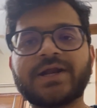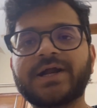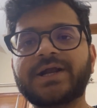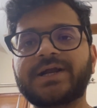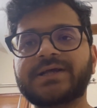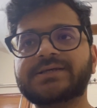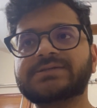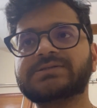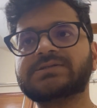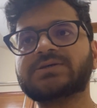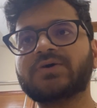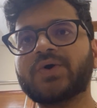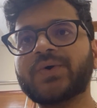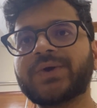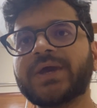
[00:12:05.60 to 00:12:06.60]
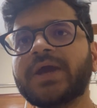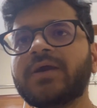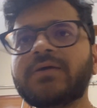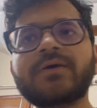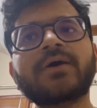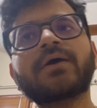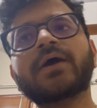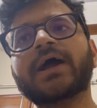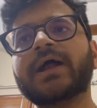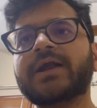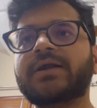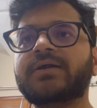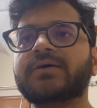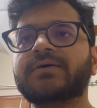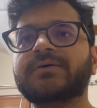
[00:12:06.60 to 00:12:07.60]
NITs, okay?
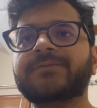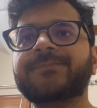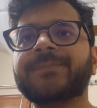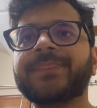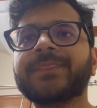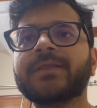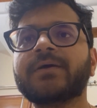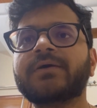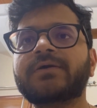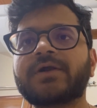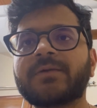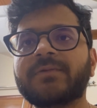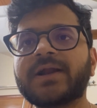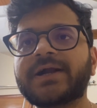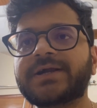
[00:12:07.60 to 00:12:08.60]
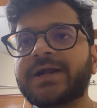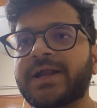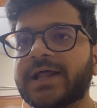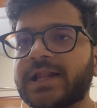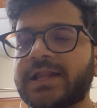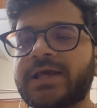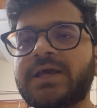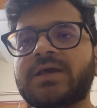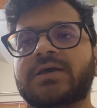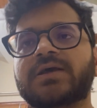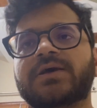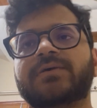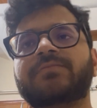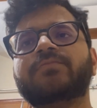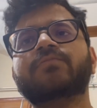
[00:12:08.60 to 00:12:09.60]
And IIIT Delhi,
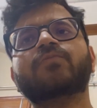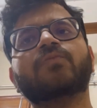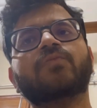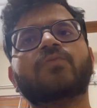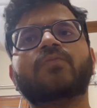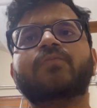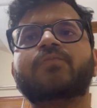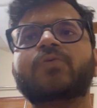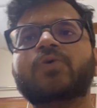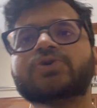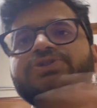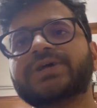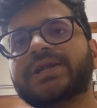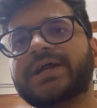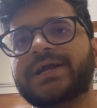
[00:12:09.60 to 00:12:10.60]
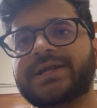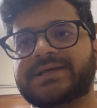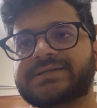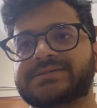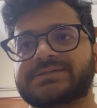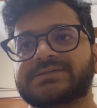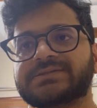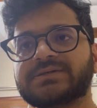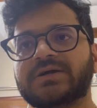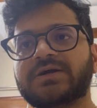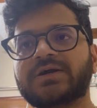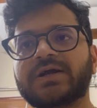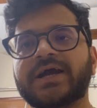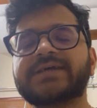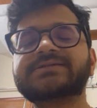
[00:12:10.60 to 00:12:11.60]
most NITs,
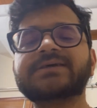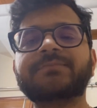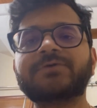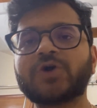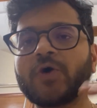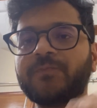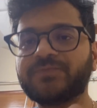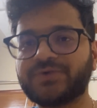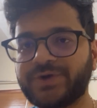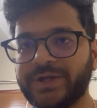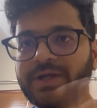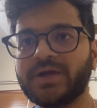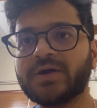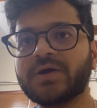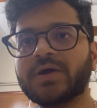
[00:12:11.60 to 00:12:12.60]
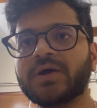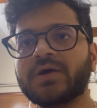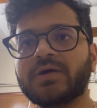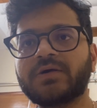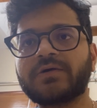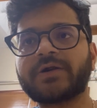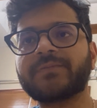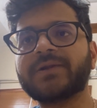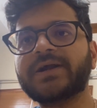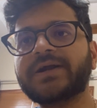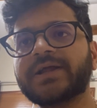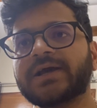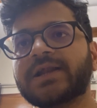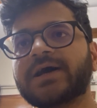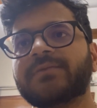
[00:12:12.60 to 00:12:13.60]
except top 3.
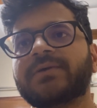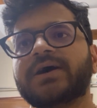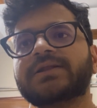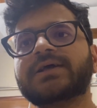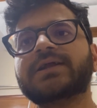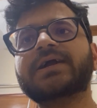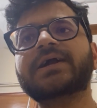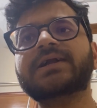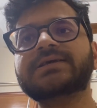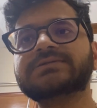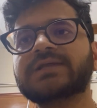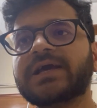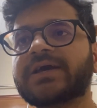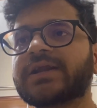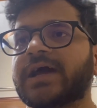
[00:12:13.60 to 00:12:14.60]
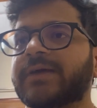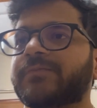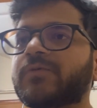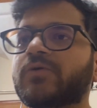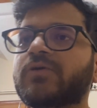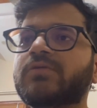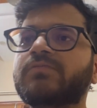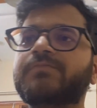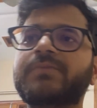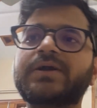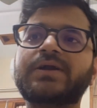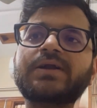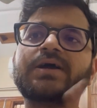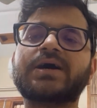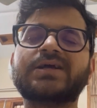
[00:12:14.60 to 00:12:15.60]
IIIT Allahabad, NITs like Raipur,
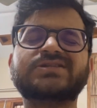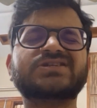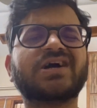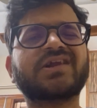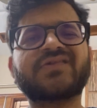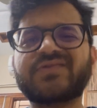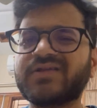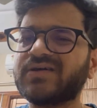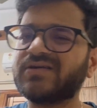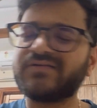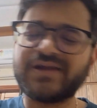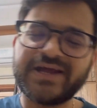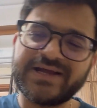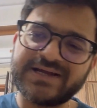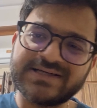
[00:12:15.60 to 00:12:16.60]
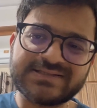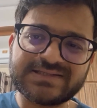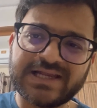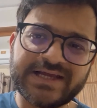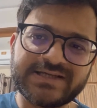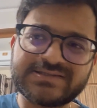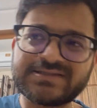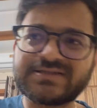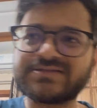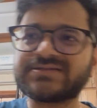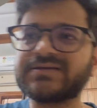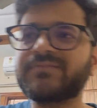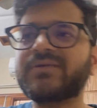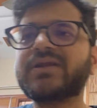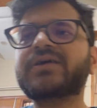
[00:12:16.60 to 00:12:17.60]
Patna, Jalandhar, like it's like
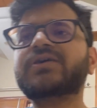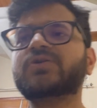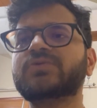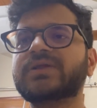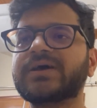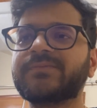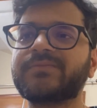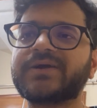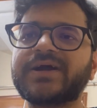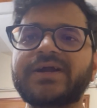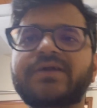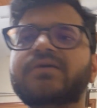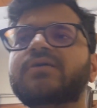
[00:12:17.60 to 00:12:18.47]
similar to them, right?